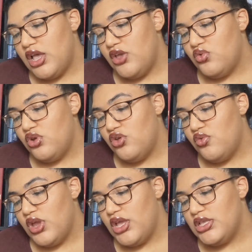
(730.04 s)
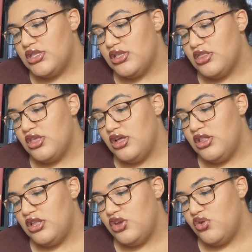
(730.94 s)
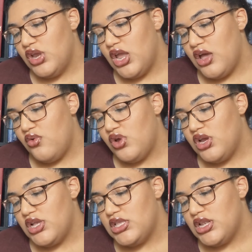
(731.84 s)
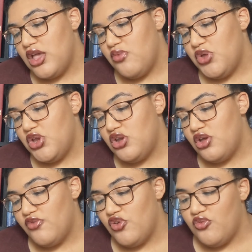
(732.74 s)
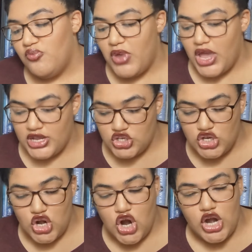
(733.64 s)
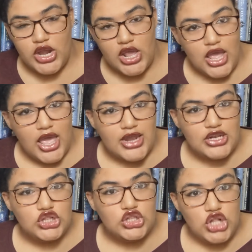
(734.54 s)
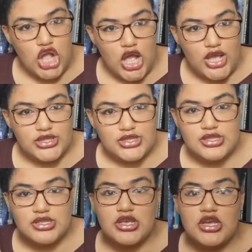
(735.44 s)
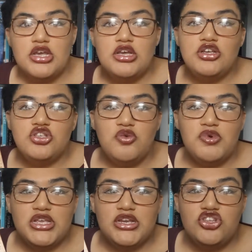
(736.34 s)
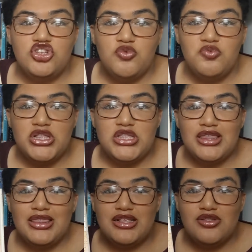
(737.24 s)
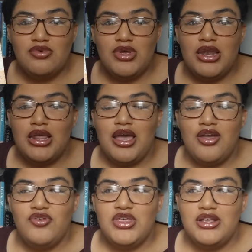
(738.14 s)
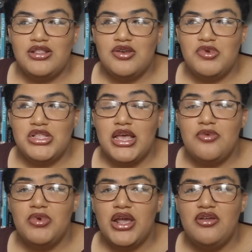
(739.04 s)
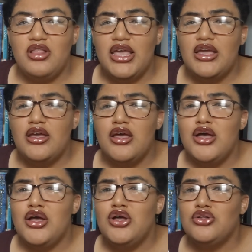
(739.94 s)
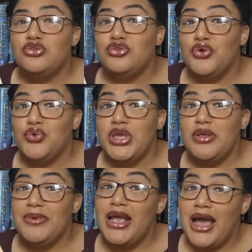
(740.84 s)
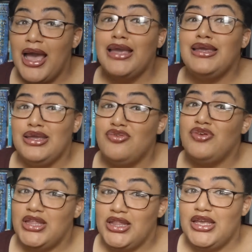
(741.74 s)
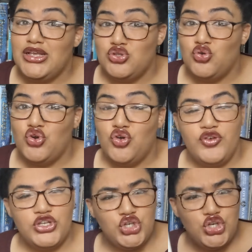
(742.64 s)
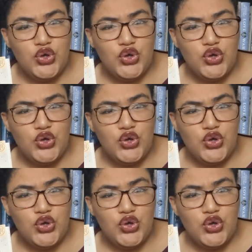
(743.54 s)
Iona Gray's The Glittering Hour is an epic novel of passion, heartache, and loss. So I'm excited to jump into this one. I feel like it's going to be sad, but I have like low-key, high-key feeling historical fiction.